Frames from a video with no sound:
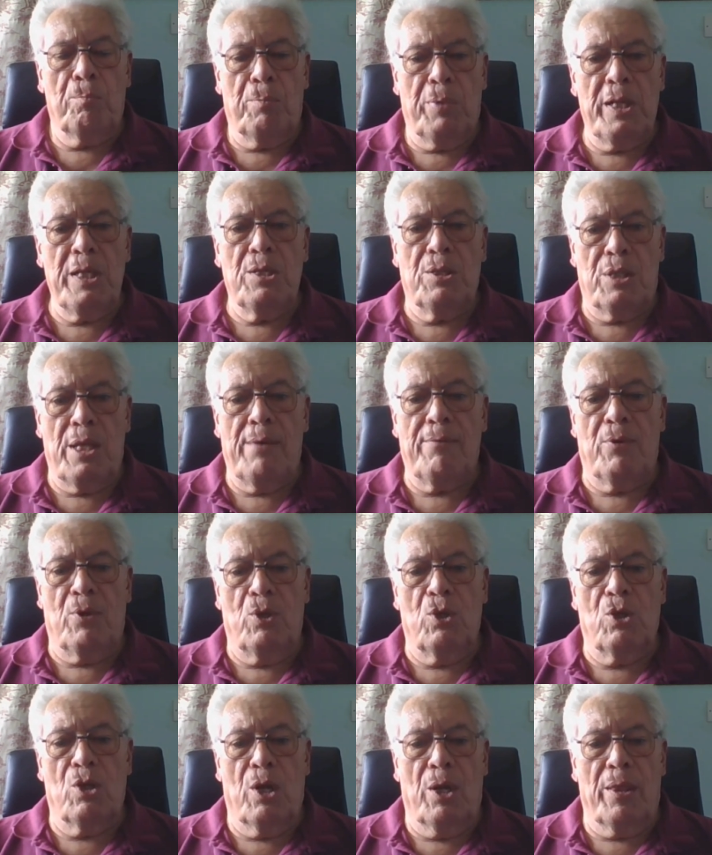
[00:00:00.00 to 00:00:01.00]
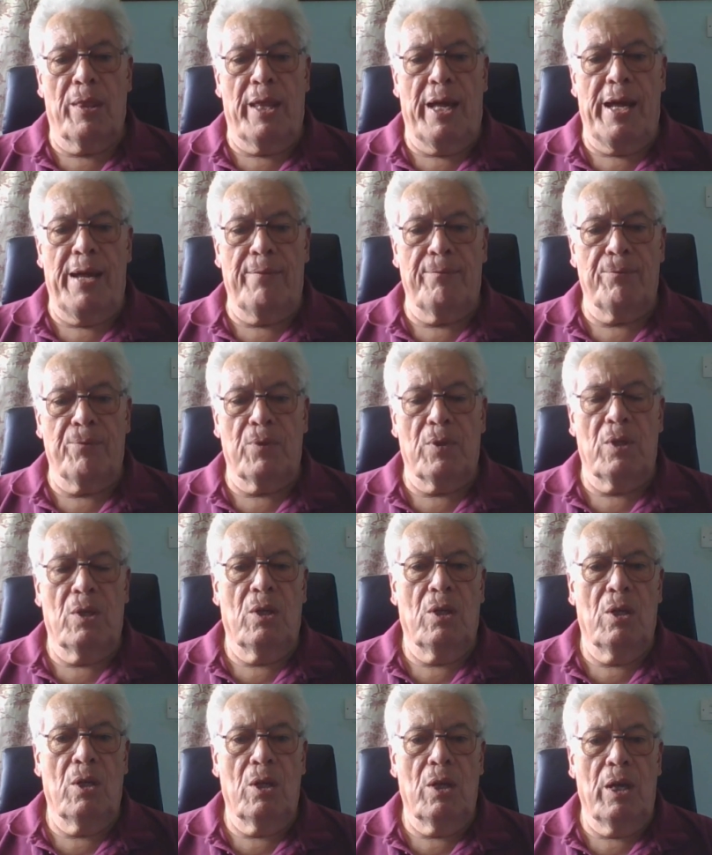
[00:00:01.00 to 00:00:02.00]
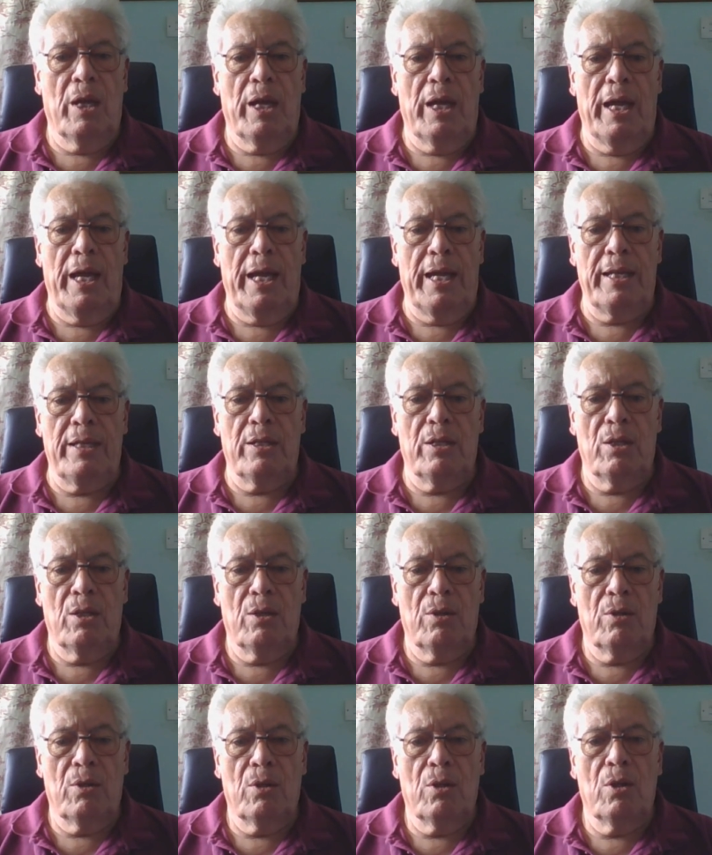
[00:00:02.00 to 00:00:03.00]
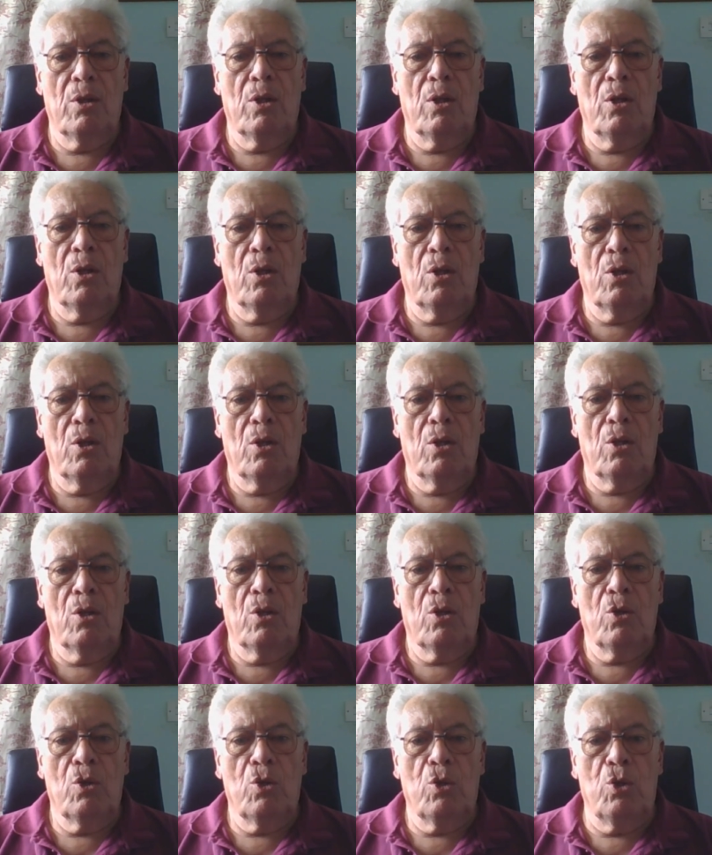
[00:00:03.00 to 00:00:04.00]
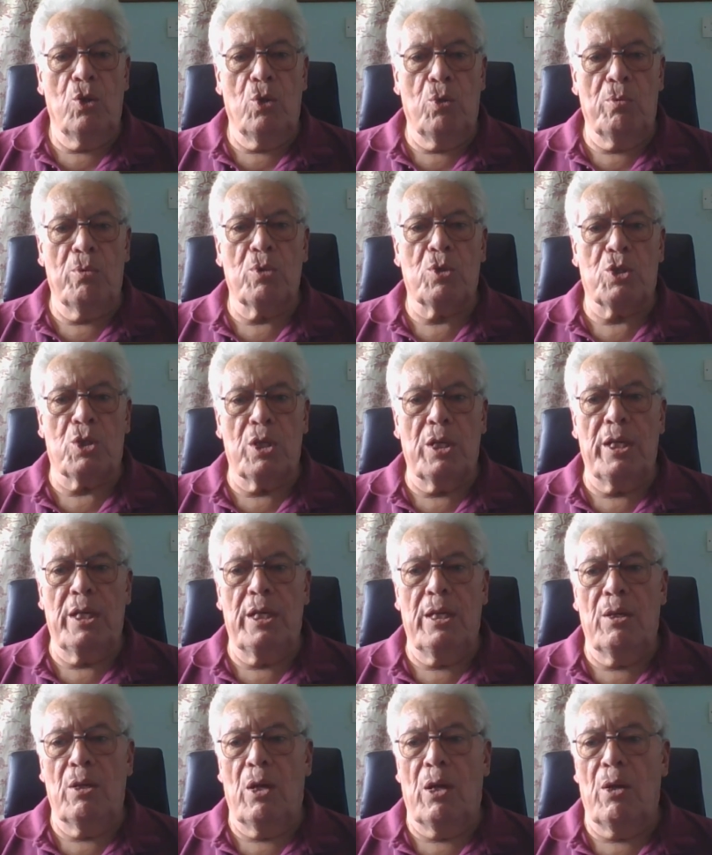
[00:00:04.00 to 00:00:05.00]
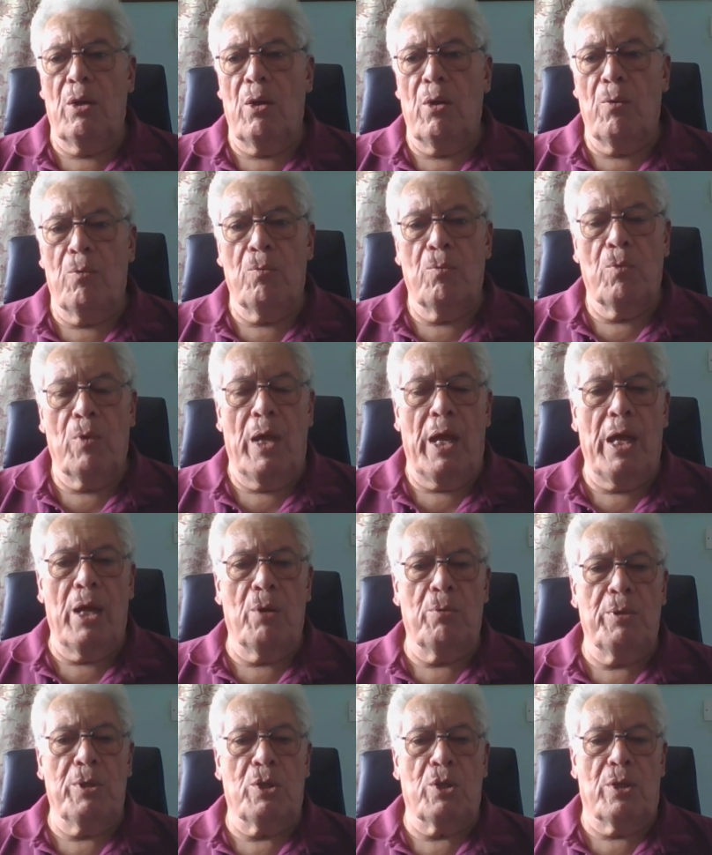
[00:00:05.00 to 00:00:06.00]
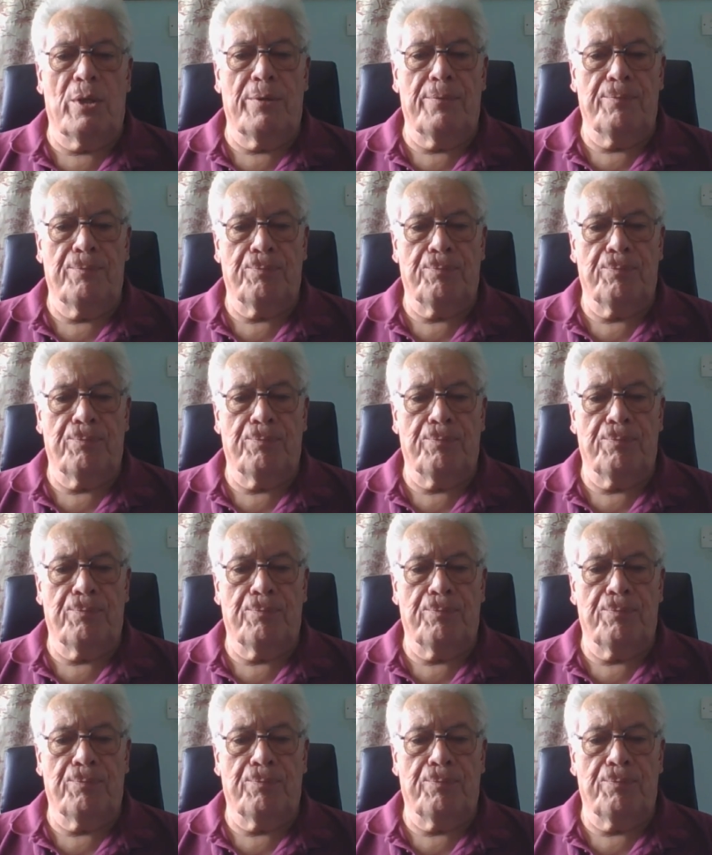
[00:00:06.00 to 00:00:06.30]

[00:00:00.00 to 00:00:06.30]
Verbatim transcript: Please have a look at that and you will see how we do it.